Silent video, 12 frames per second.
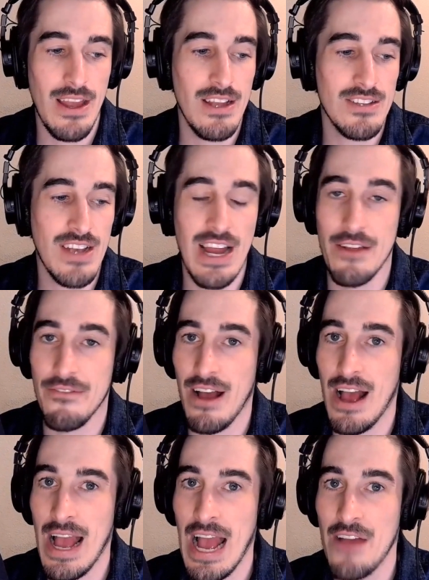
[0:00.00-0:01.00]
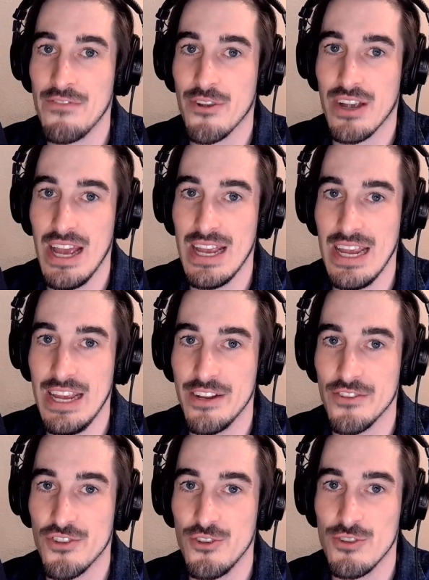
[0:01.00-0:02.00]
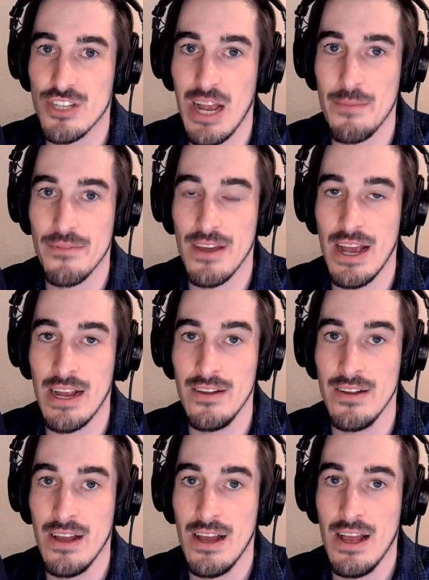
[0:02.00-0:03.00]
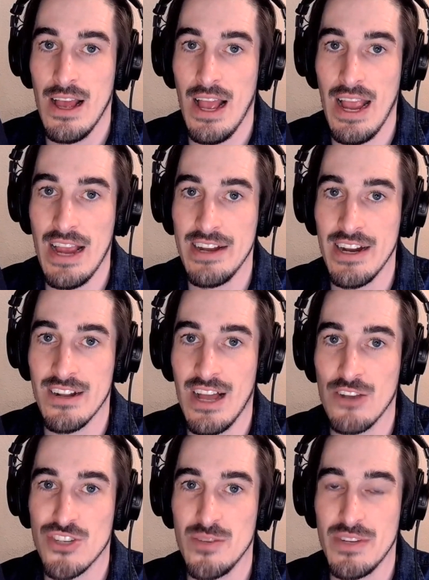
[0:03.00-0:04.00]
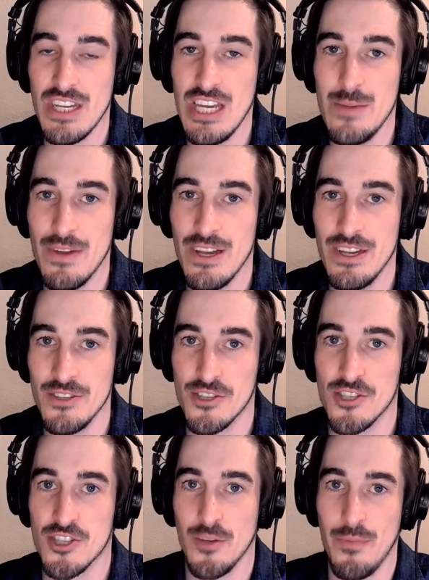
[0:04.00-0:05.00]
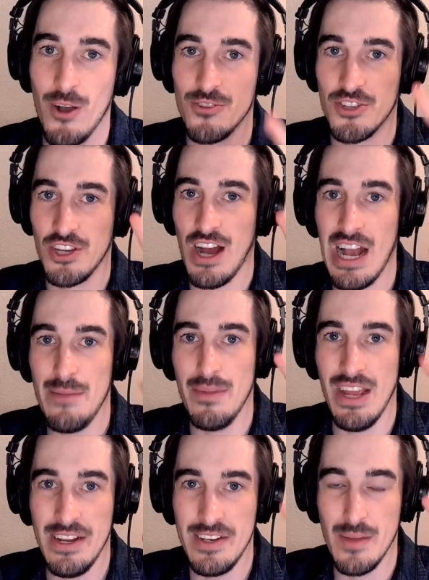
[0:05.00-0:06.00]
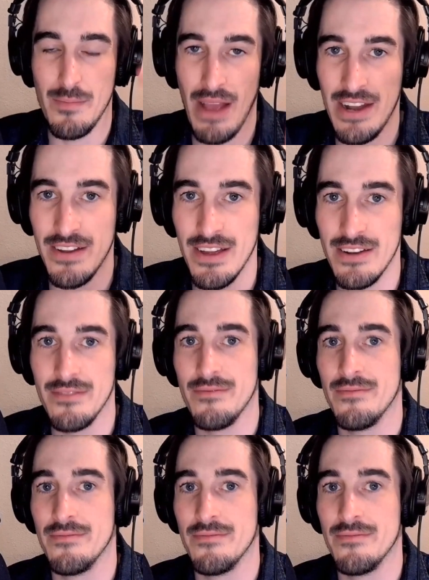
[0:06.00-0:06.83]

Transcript: It's kind of a have your cake, eat it too type thing. And it allows him to keep his supposed I'm an independent,